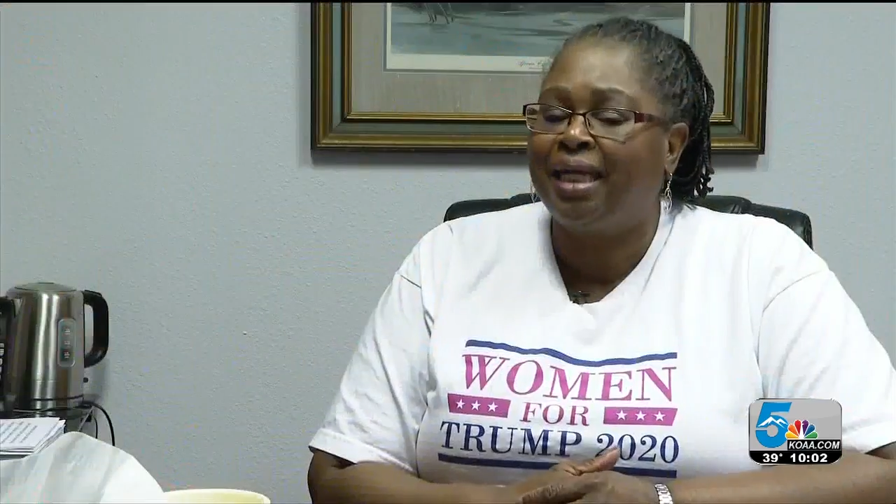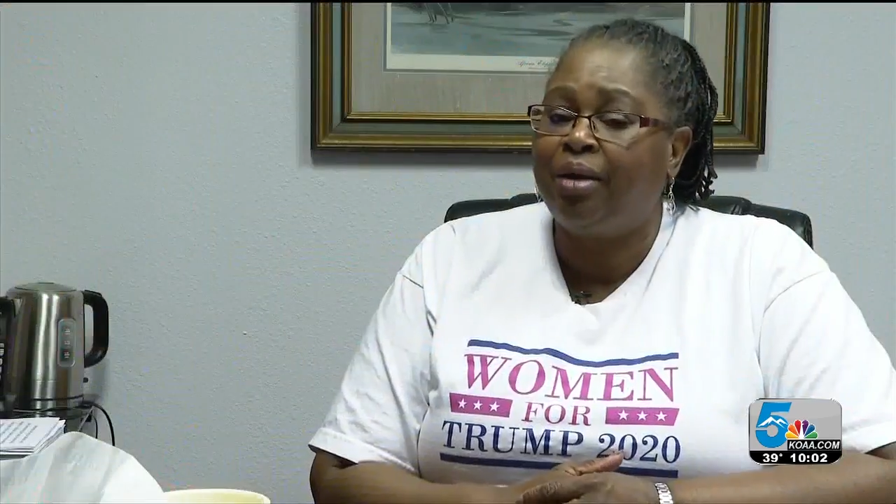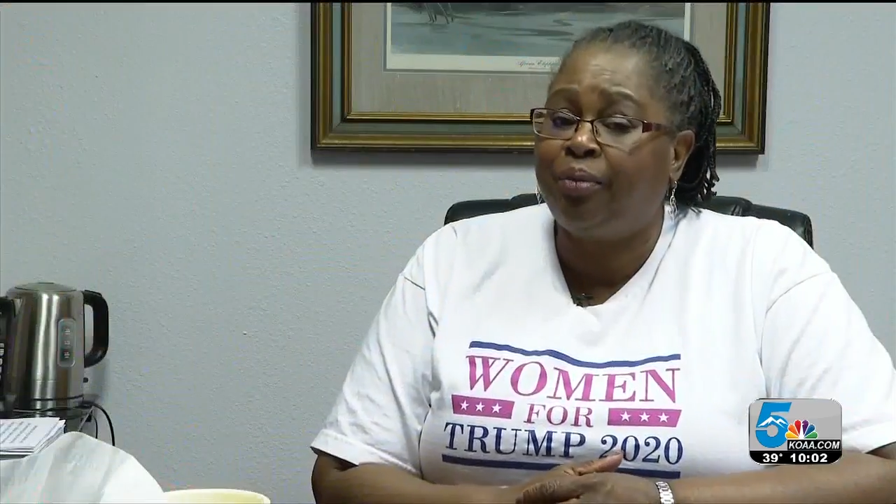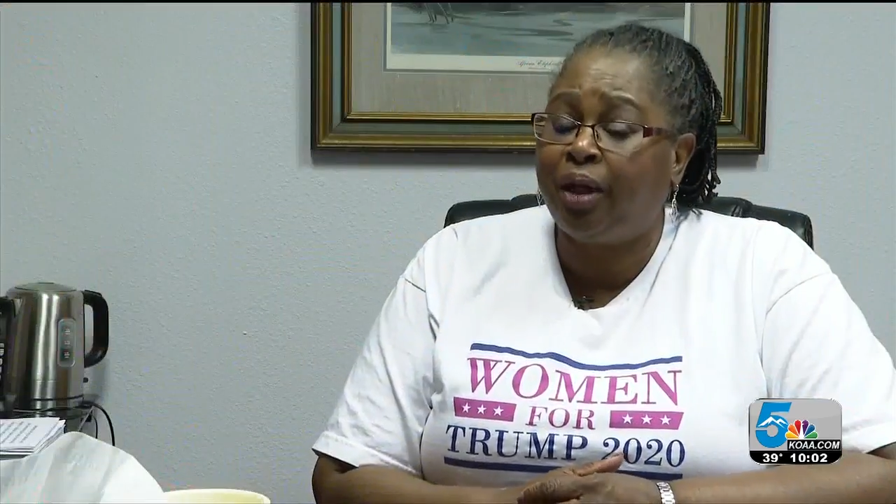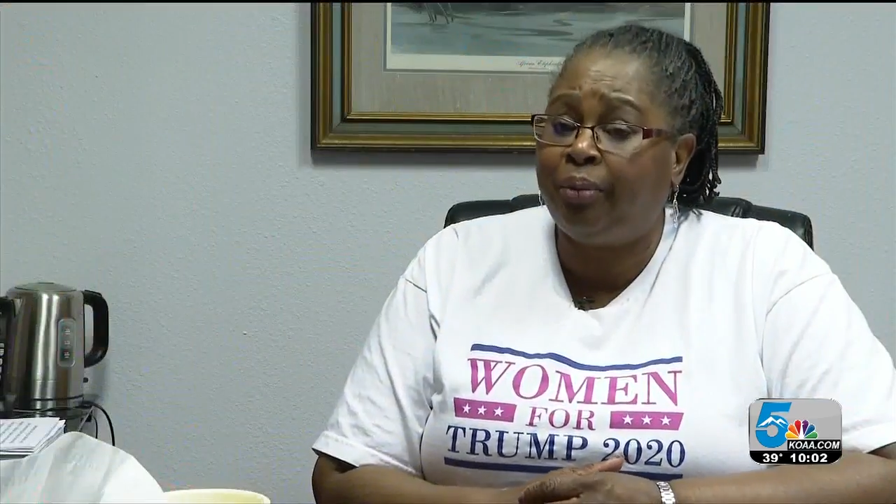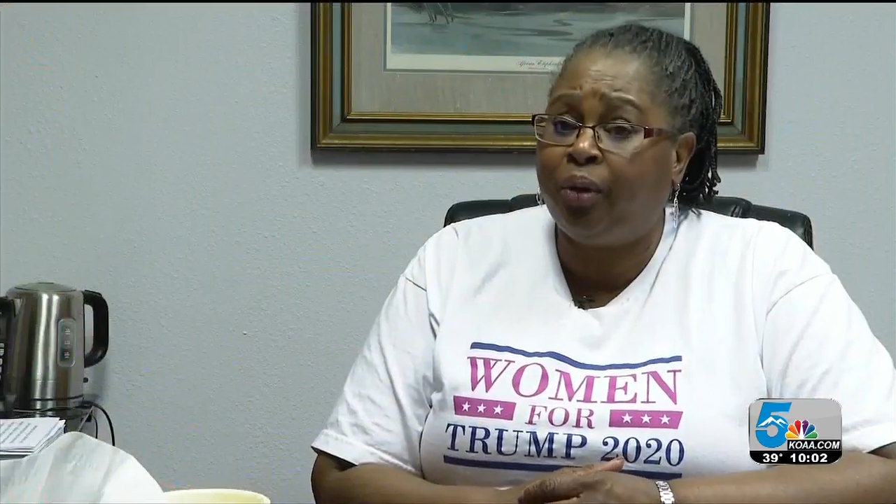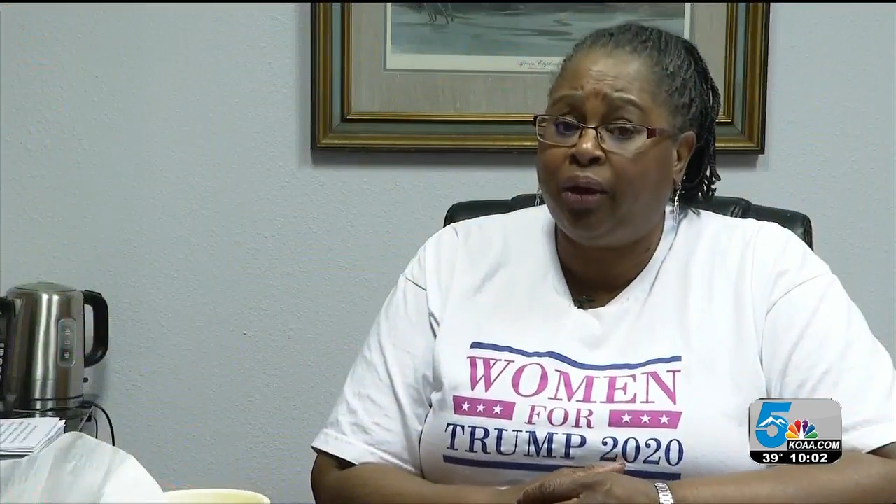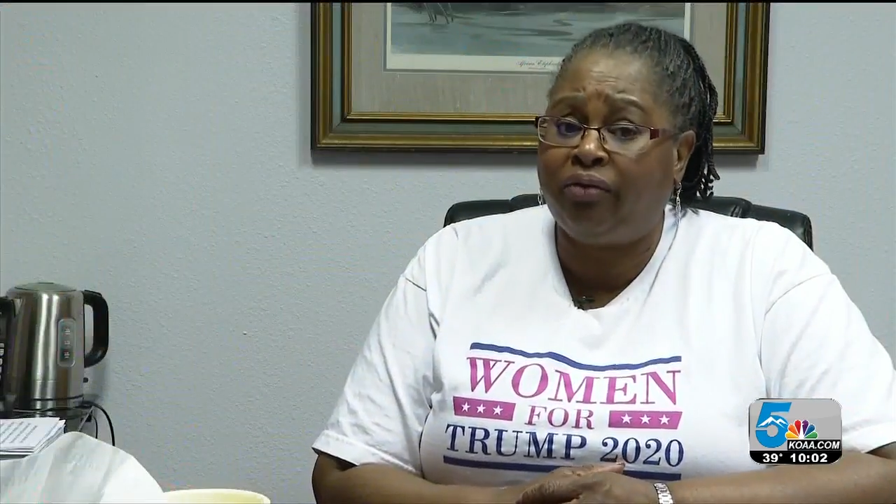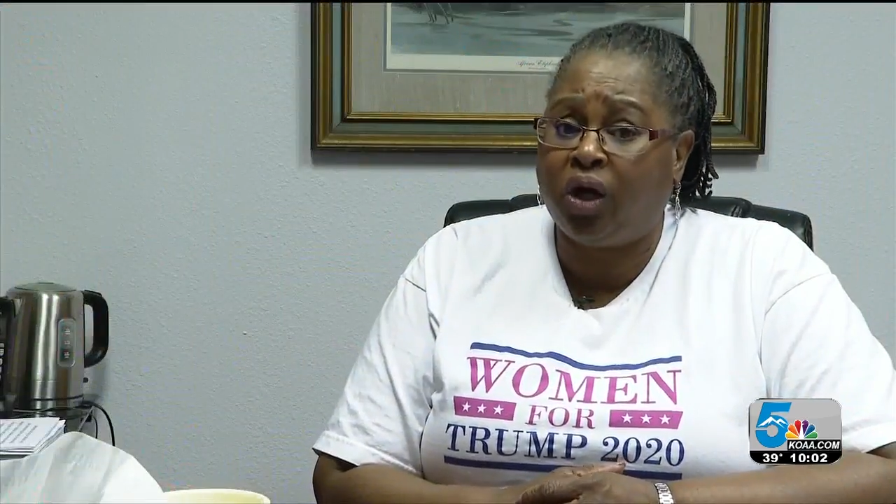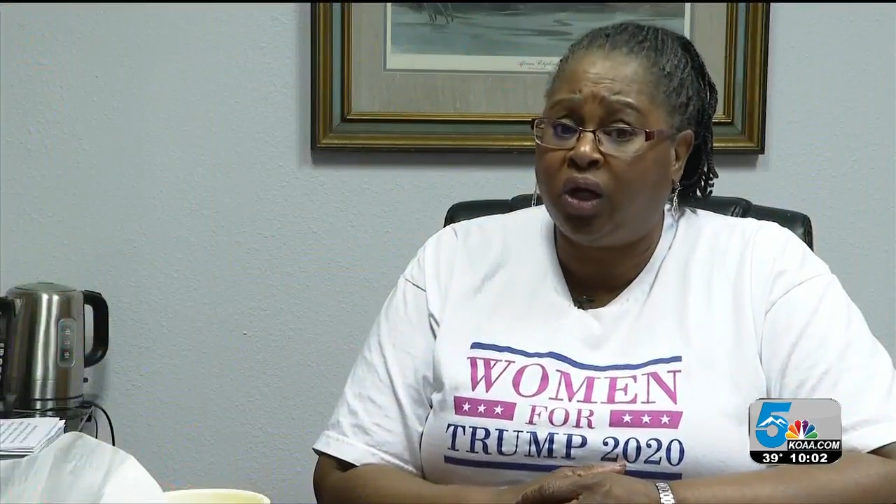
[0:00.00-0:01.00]
Some
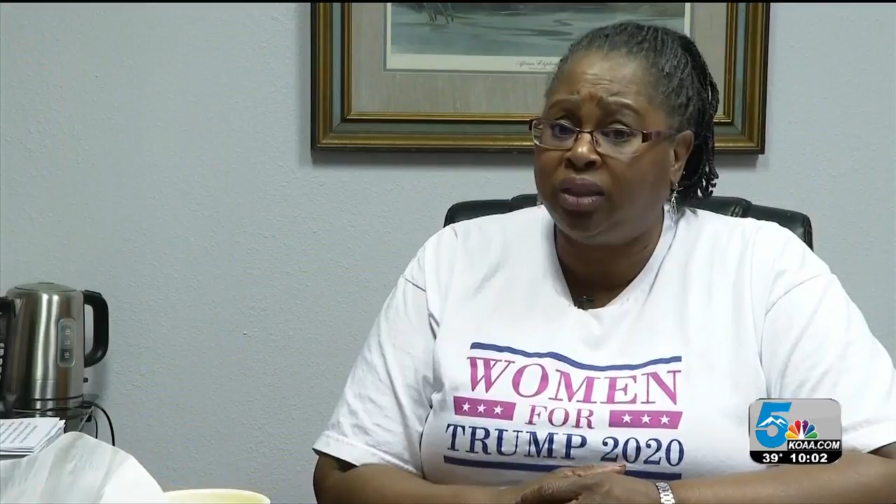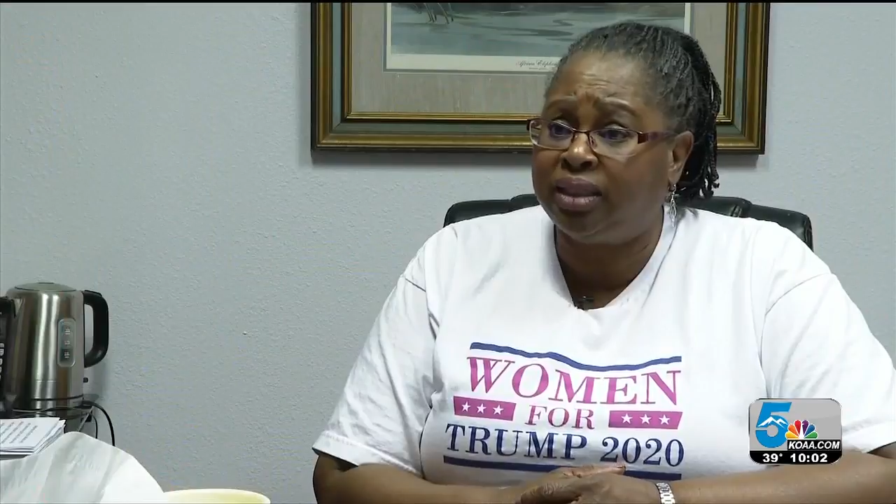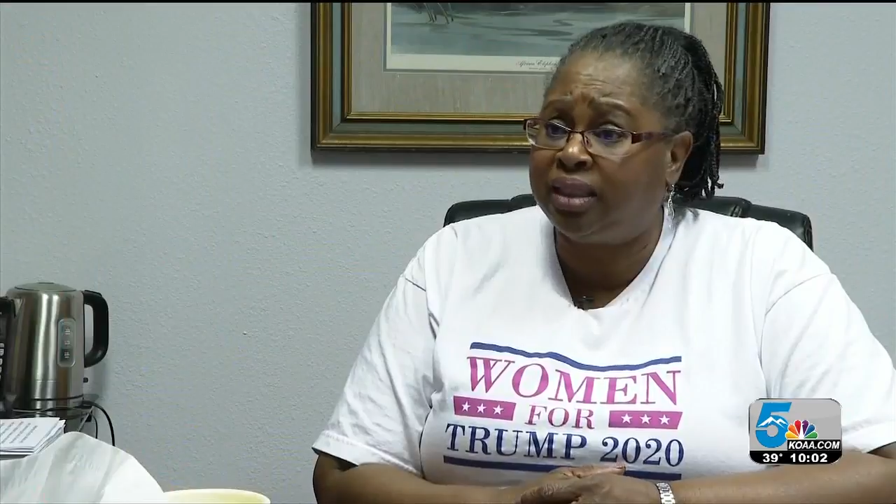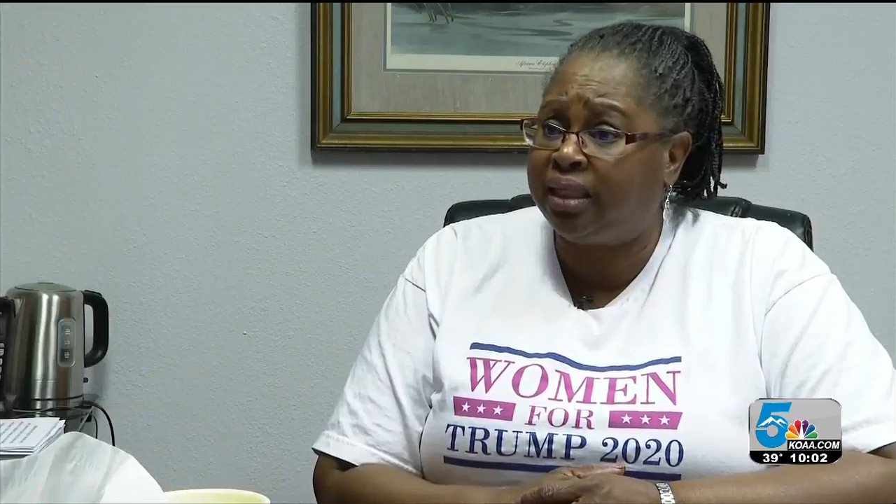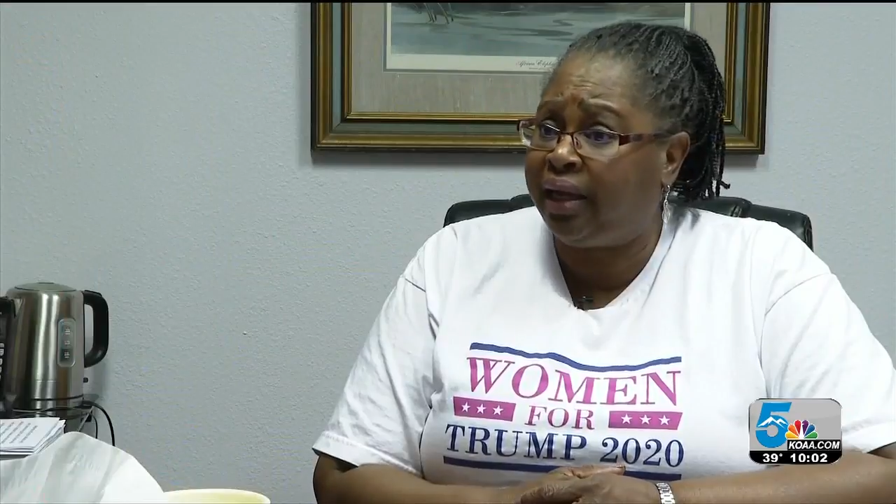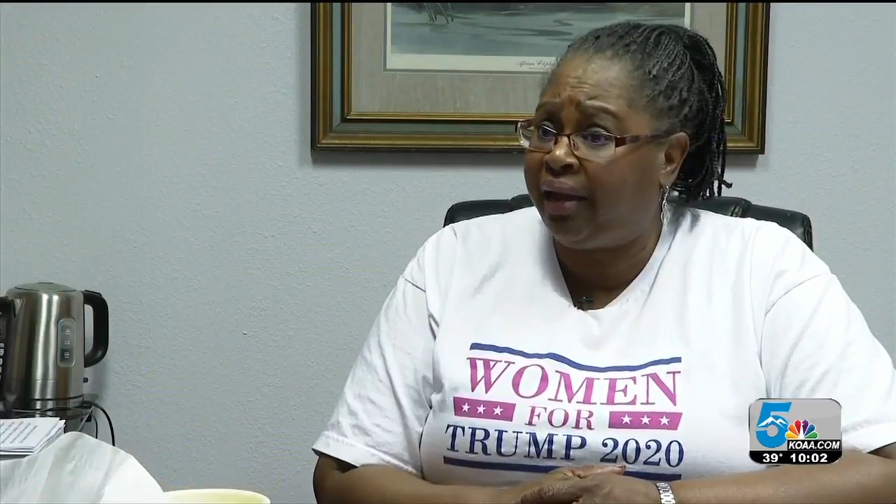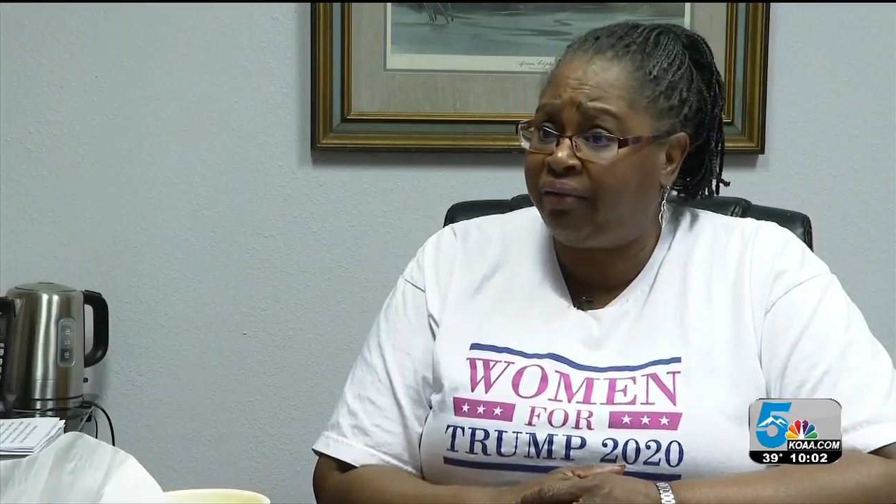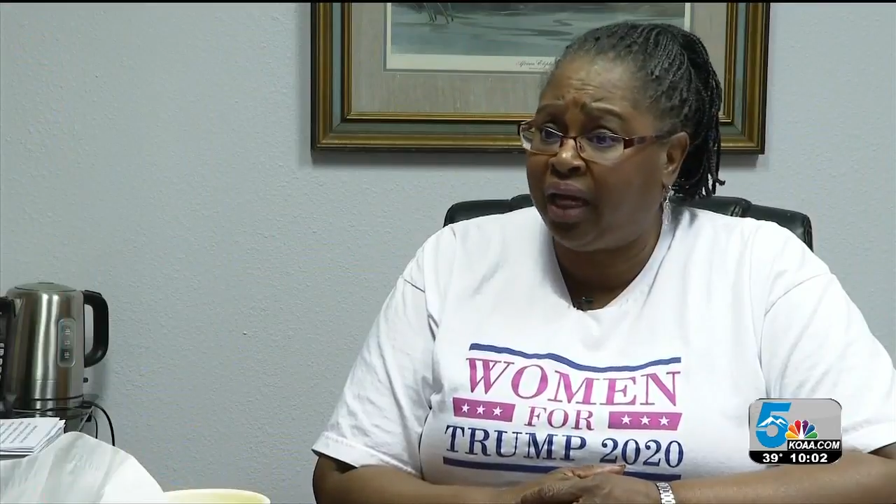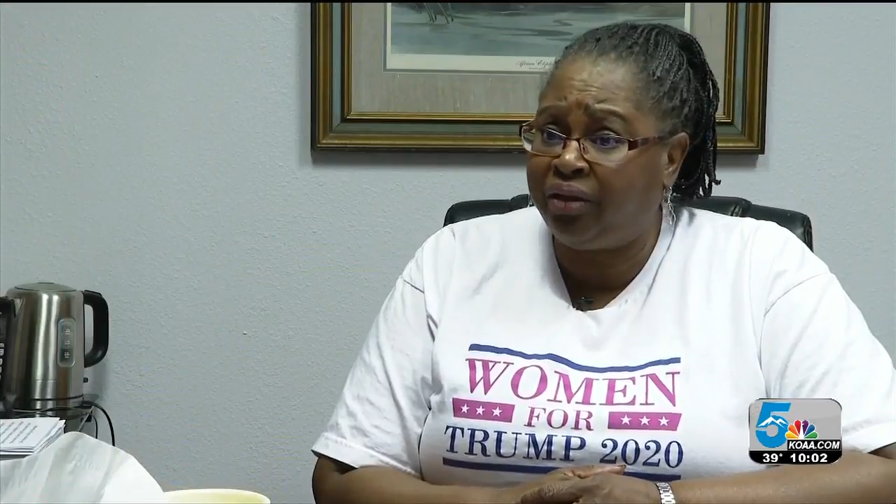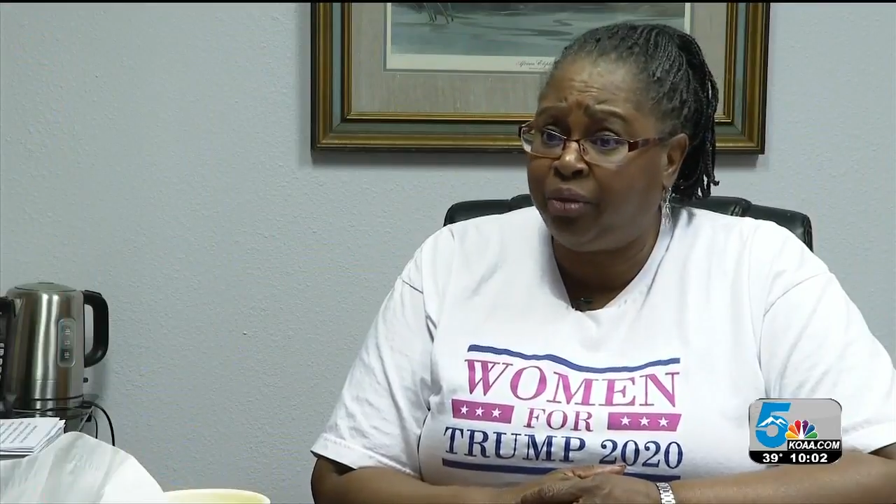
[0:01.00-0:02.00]
people have called and said they
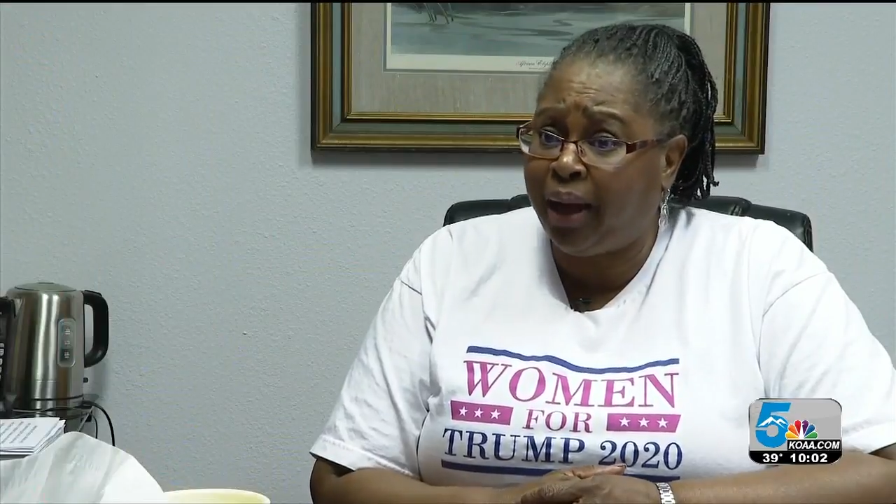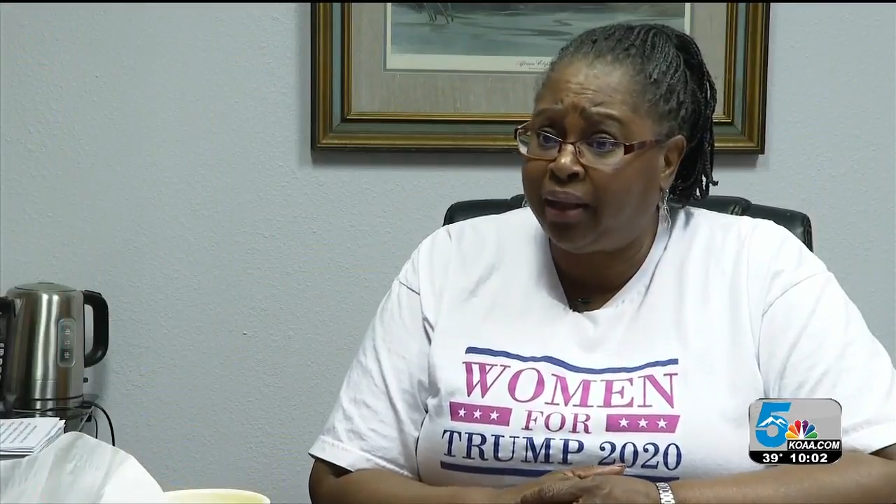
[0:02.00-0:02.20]
haven't gotten their